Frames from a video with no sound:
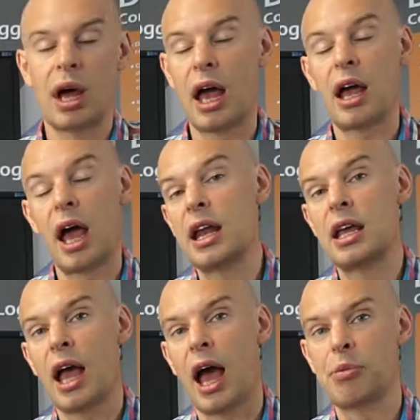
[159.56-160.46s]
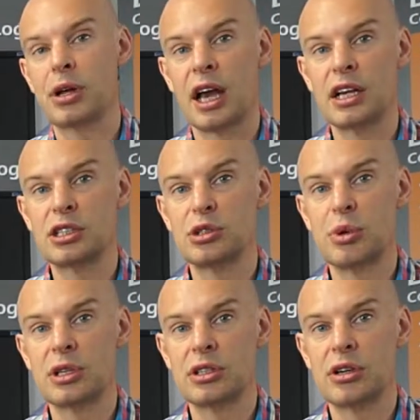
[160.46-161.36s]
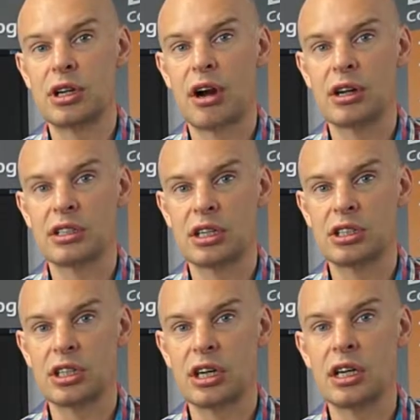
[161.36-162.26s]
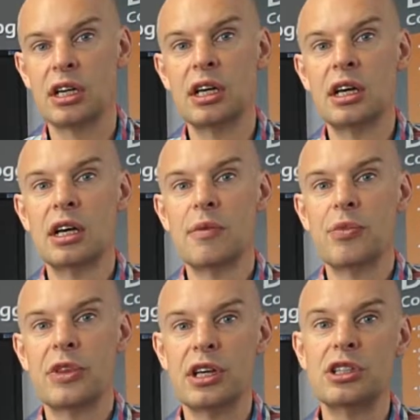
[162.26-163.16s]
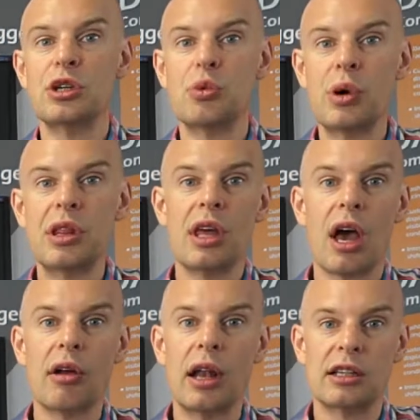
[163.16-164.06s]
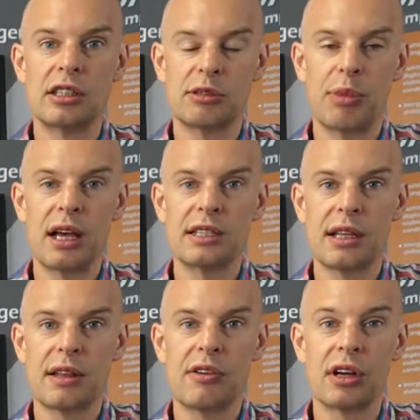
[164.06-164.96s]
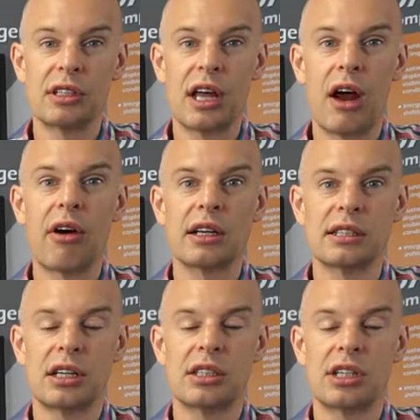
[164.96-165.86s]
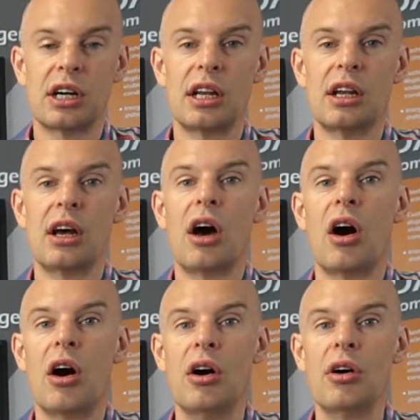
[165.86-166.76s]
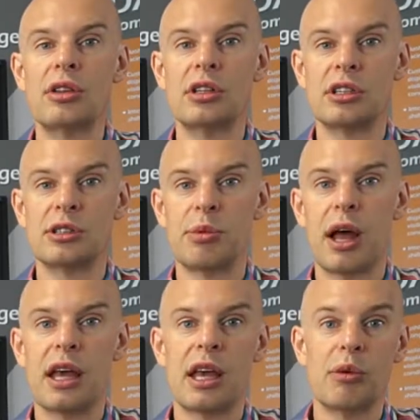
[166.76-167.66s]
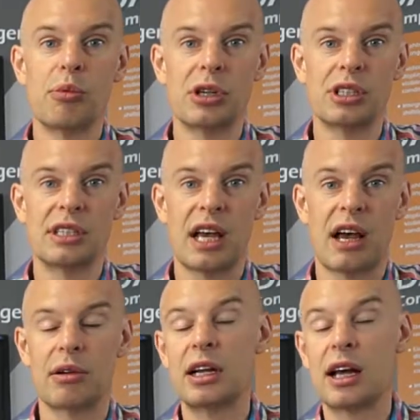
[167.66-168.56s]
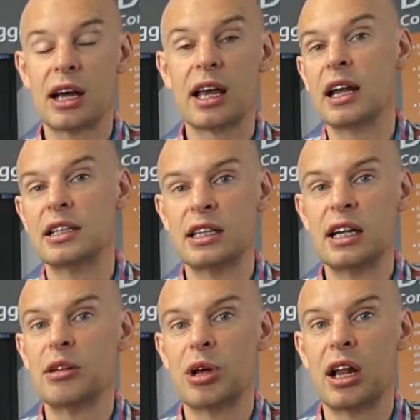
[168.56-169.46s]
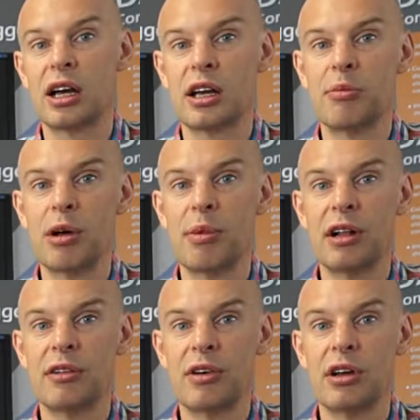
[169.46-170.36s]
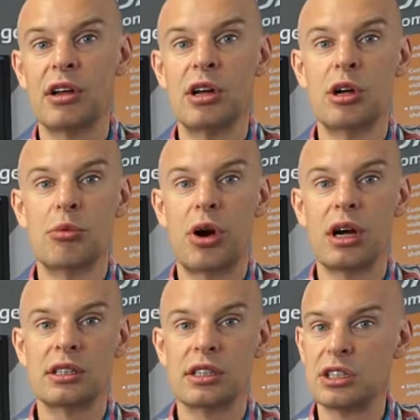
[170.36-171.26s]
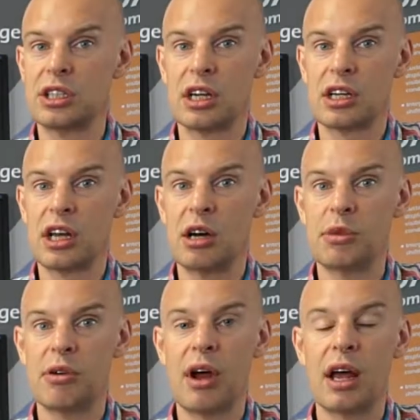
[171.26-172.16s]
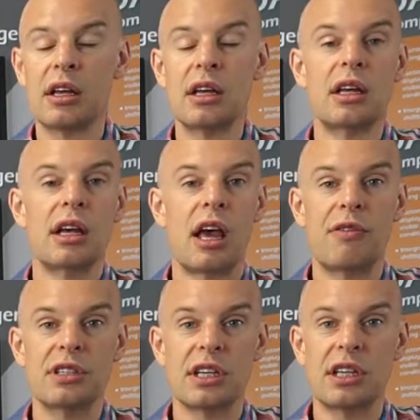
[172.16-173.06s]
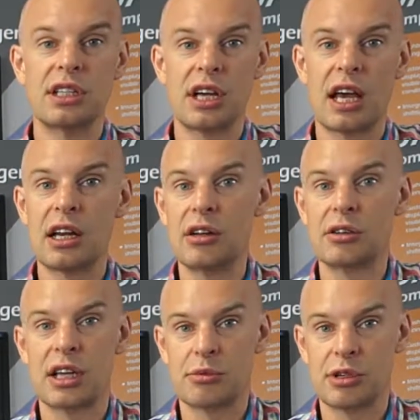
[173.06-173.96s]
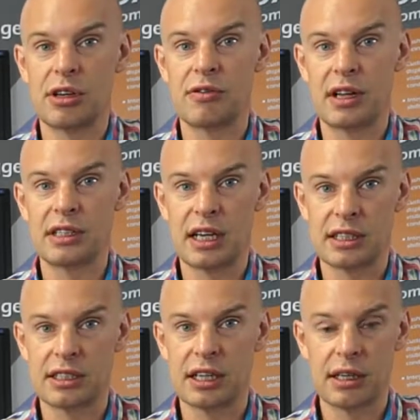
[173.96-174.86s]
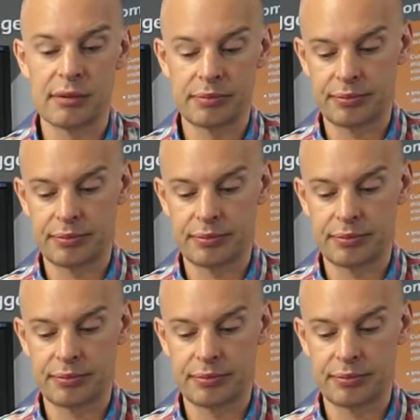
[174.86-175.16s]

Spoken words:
any applications where there's not direct sunshine. The issue with the OLED display is if you've got direct sunshine on the display, it washes out. Again, it's a little bit like a mobile phone. Bright sunshine can't be read. If it's in the shade, it looks absolutely fantastic.